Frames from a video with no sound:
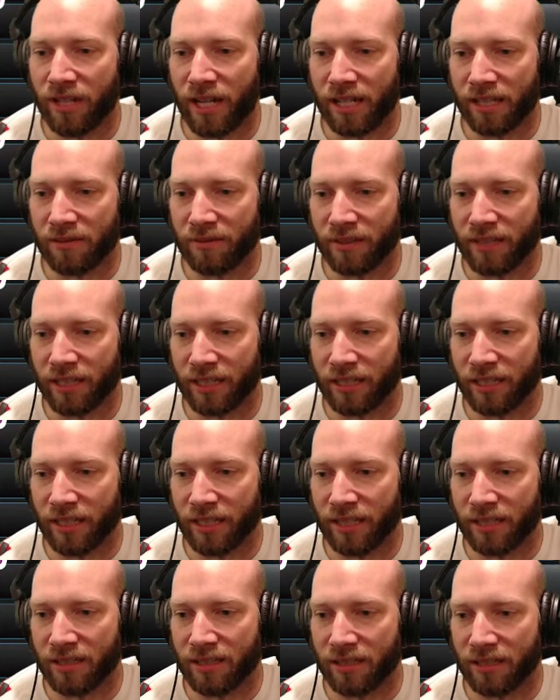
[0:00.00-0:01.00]
somewhere like
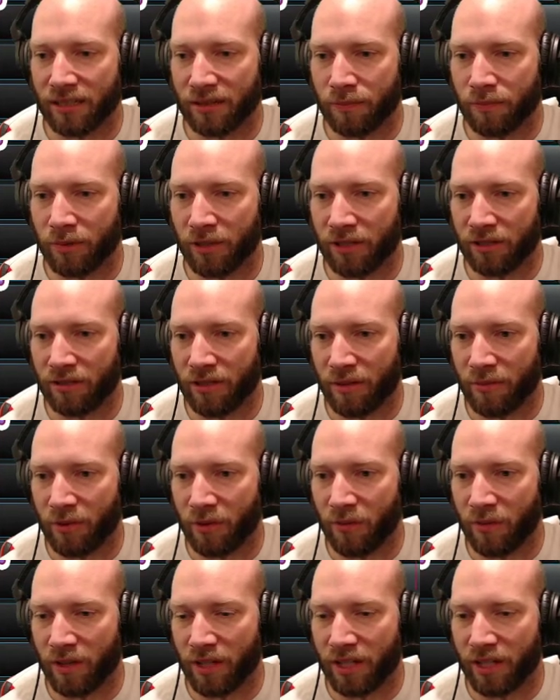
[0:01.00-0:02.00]
this, and just bring
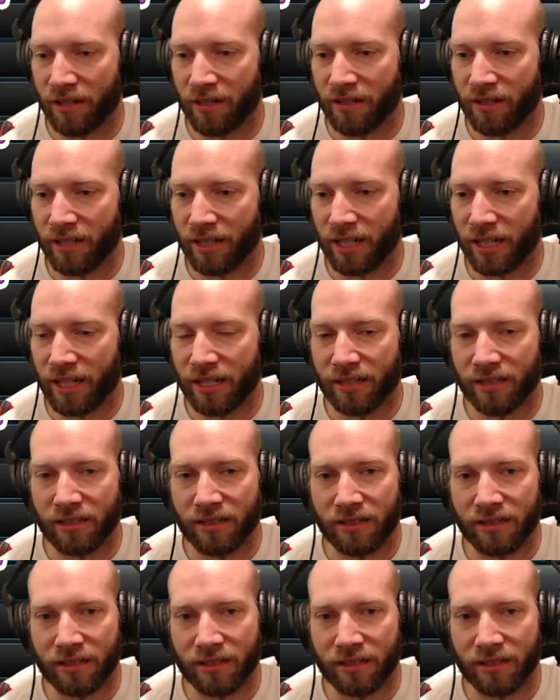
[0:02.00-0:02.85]
trombone 1 down here again,